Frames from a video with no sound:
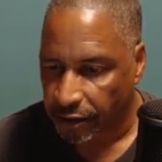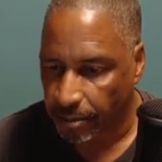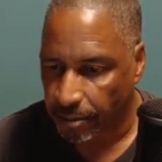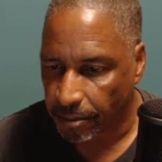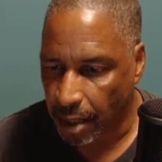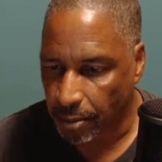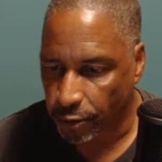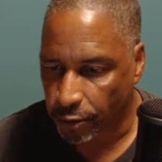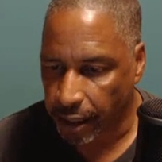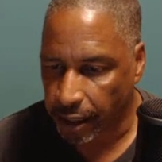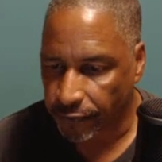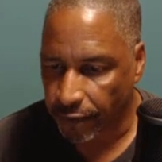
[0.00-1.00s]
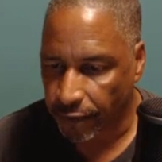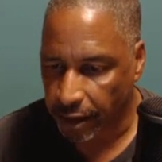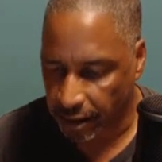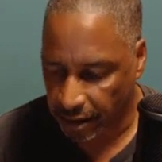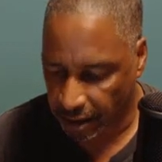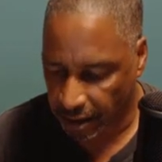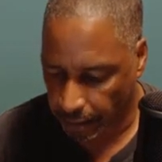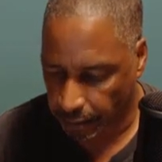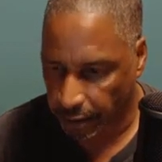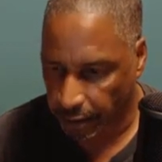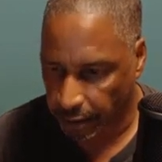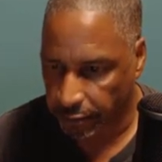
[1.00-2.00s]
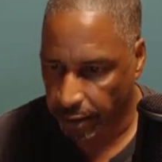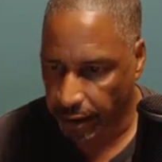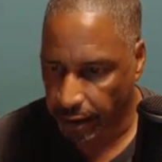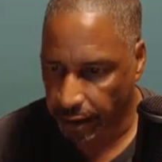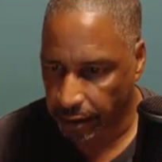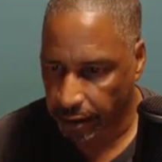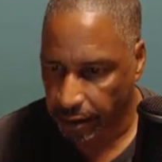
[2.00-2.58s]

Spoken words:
the memory, if I can spell that right.